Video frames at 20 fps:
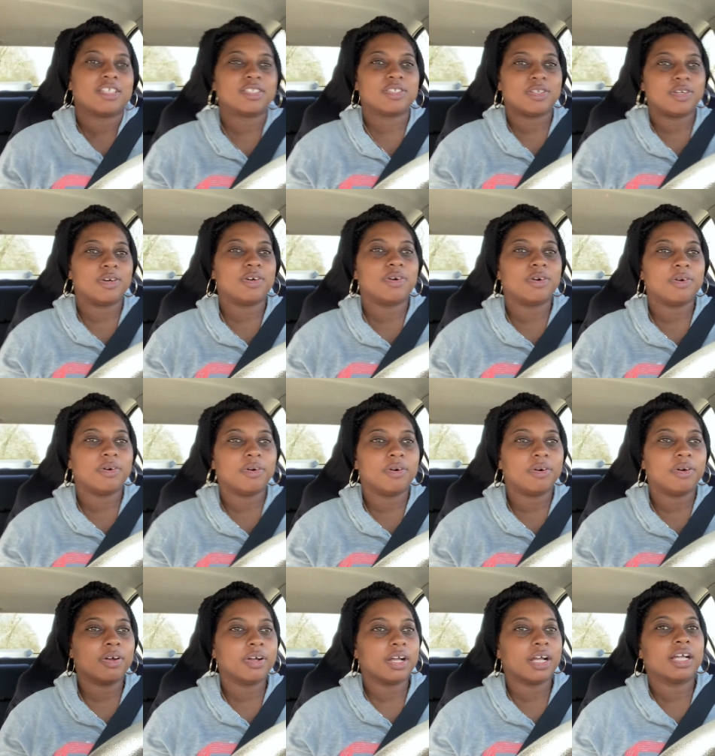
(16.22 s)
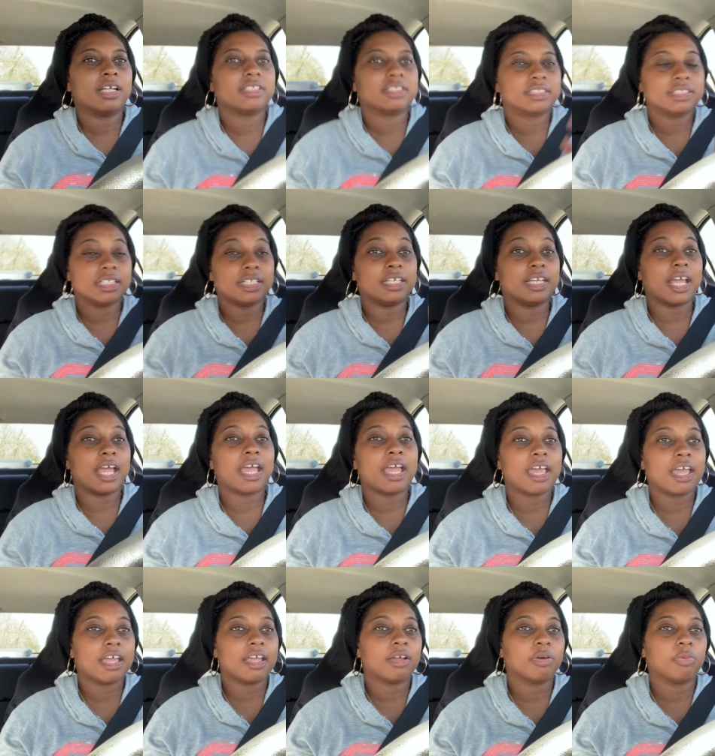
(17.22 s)
so
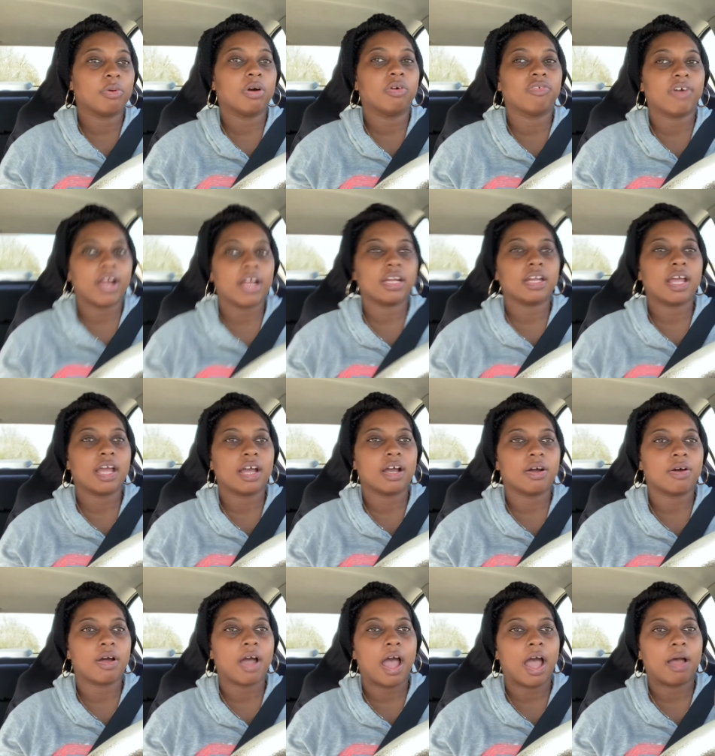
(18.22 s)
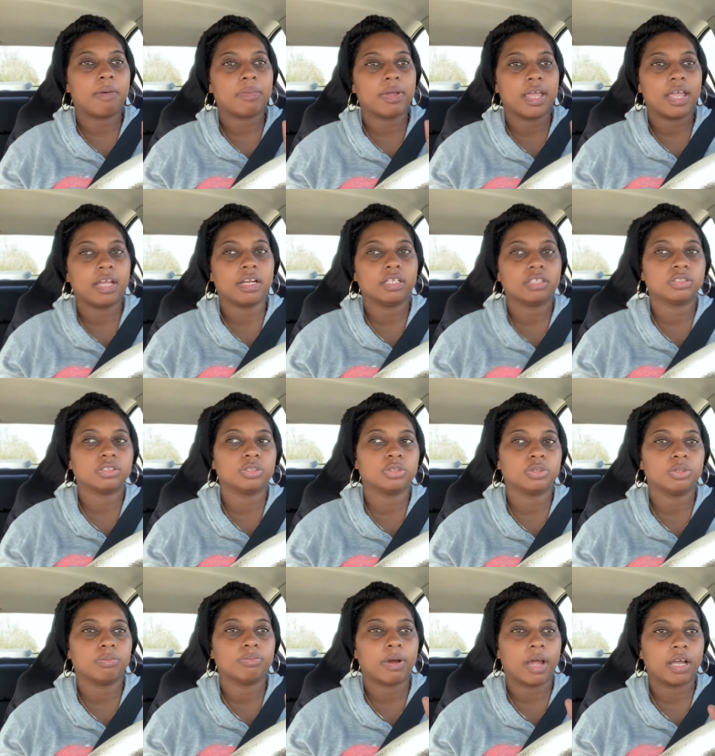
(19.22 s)
today well right now i'm headed to
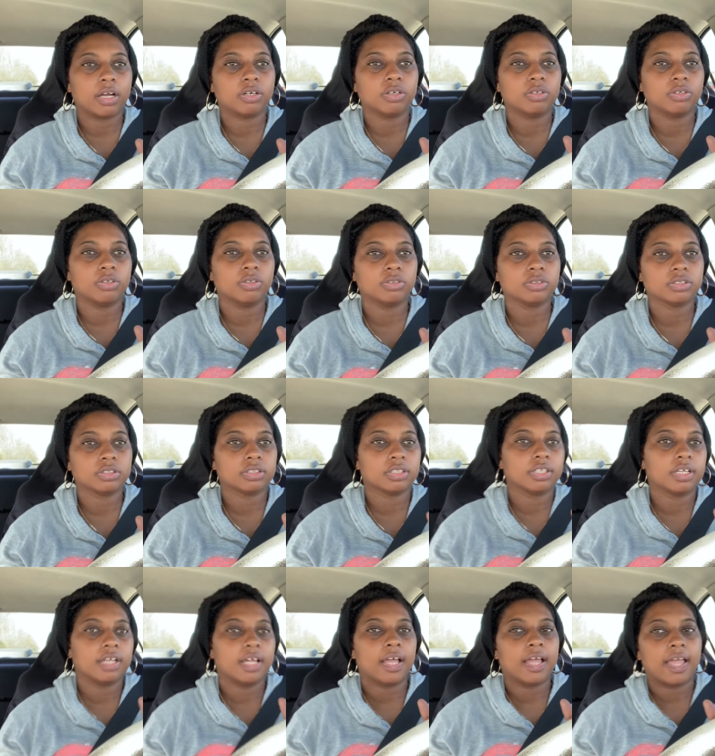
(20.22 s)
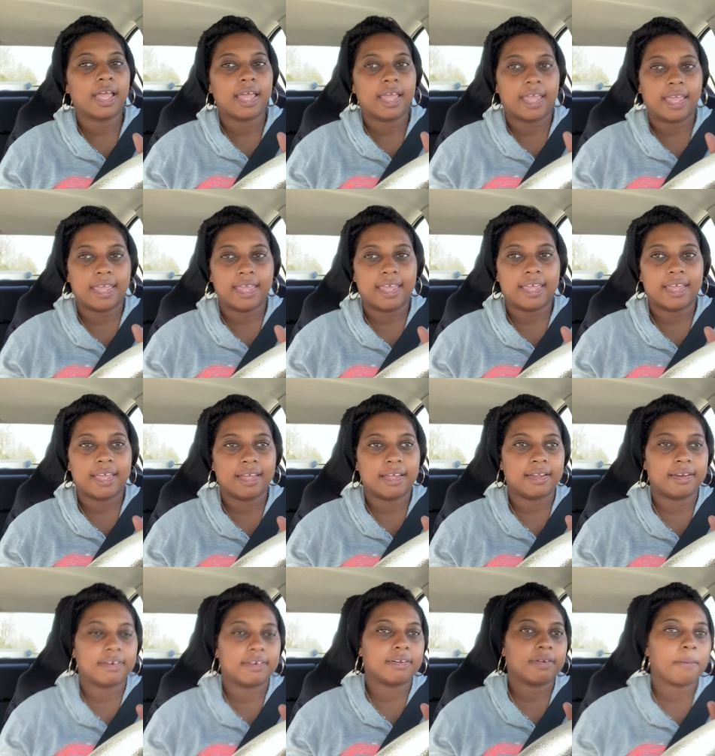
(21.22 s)
michael's
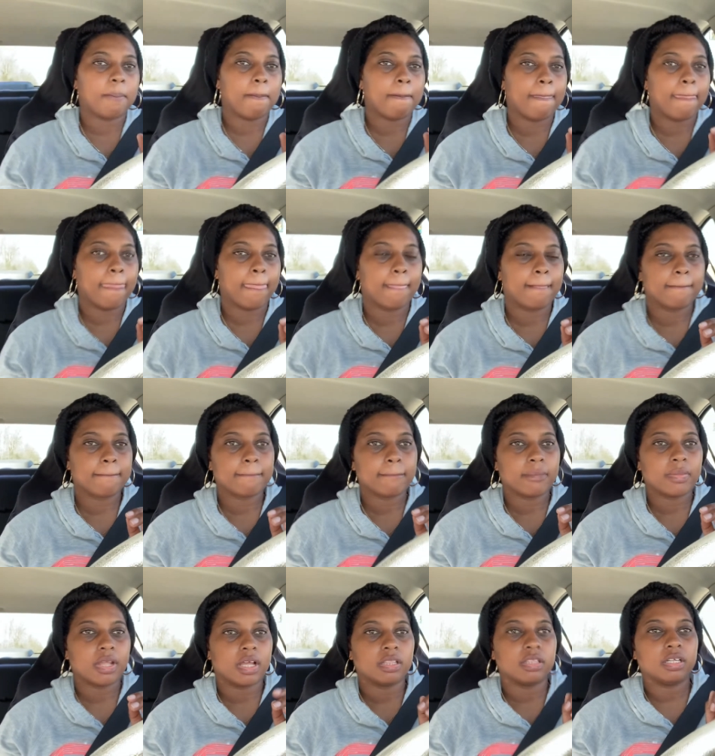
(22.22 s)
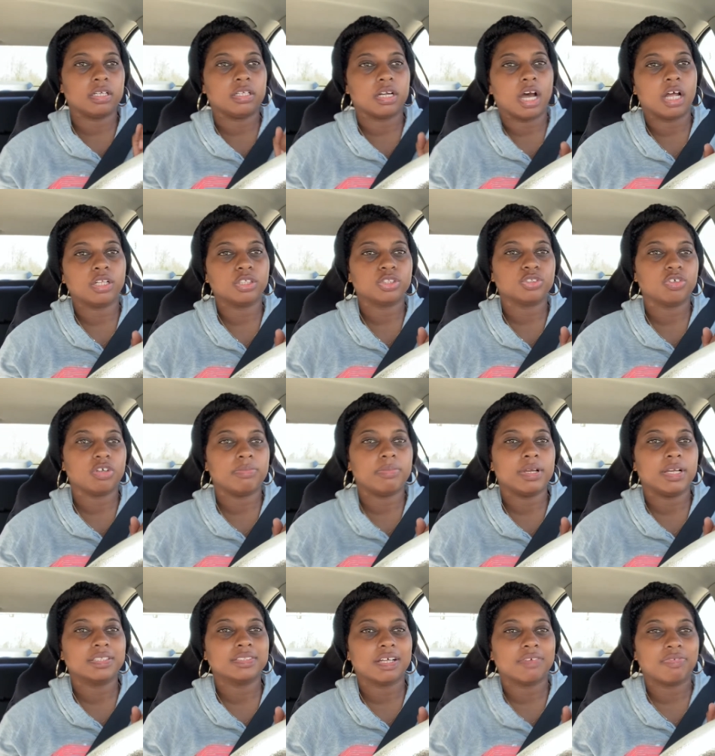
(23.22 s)
and the dollar tree
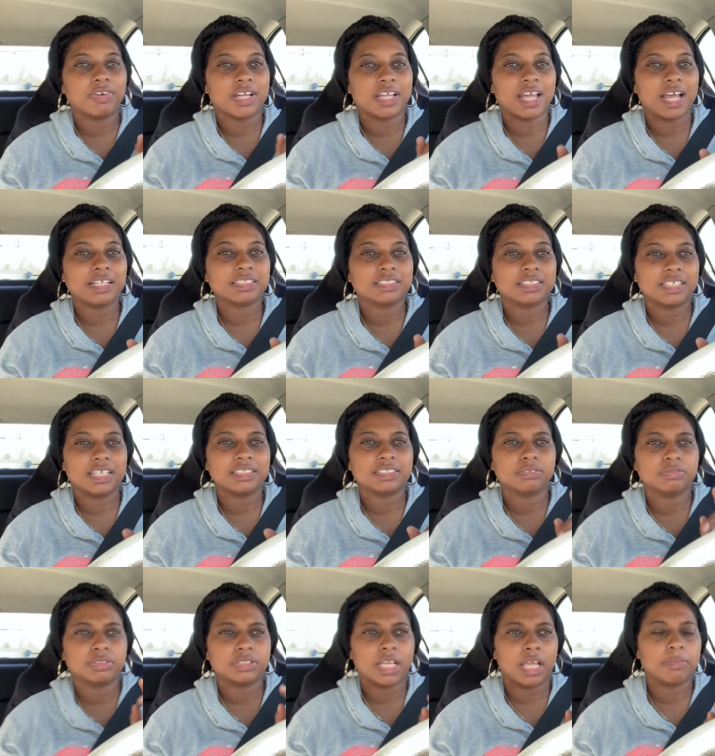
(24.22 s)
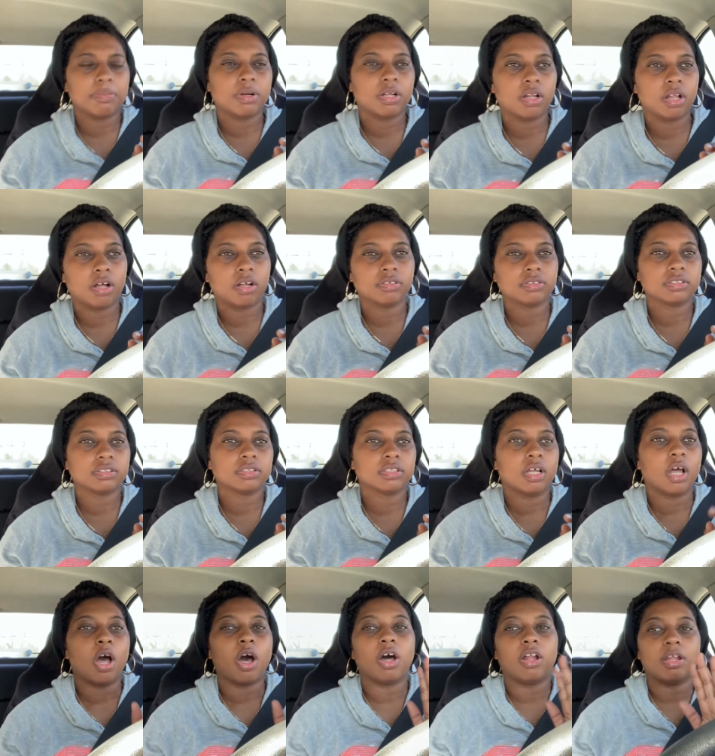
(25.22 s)
because i forgot to get some tablecloths
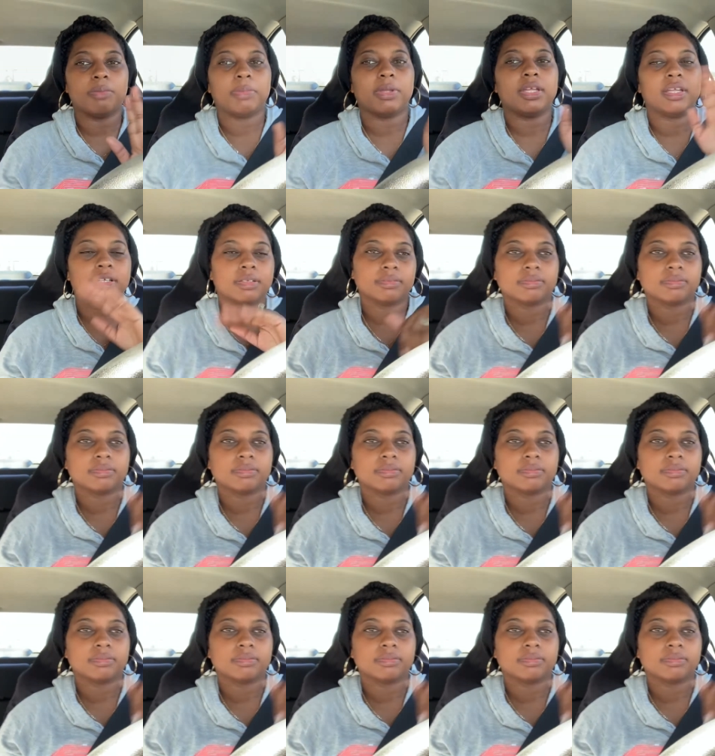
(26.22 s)
oh, let me